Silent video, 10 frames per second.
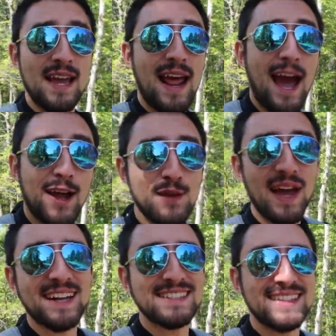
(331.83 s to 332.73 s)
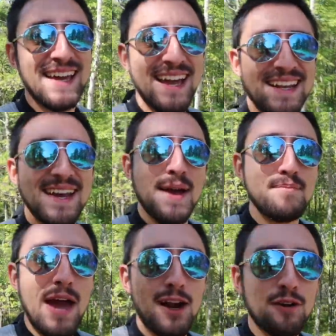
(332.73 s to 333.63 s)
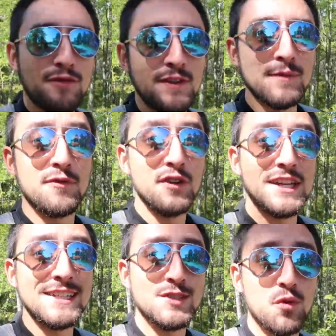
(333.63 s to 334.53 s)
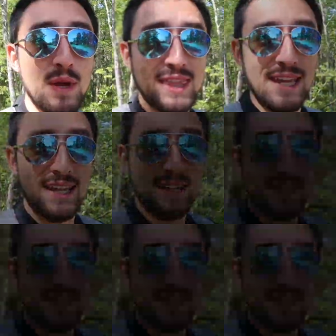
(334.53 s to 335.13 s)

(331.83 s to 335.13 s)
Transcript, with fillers: and how do you actually get better film footage with it?